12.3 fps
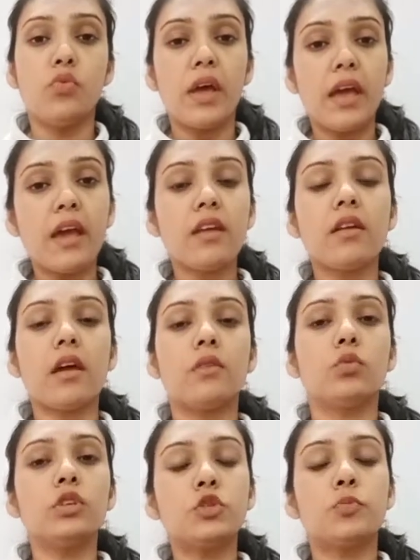where
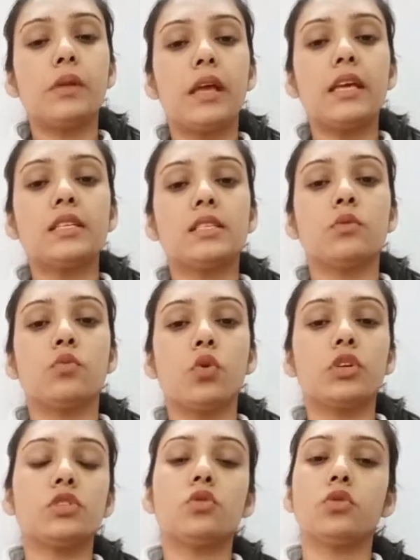and which place the
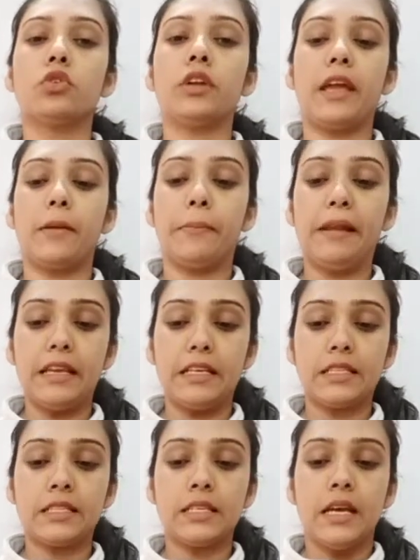vote is going to take
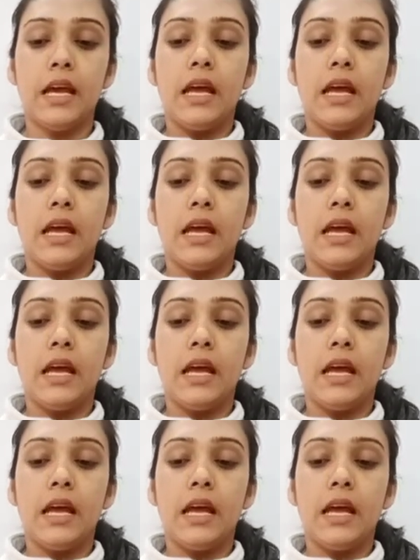place.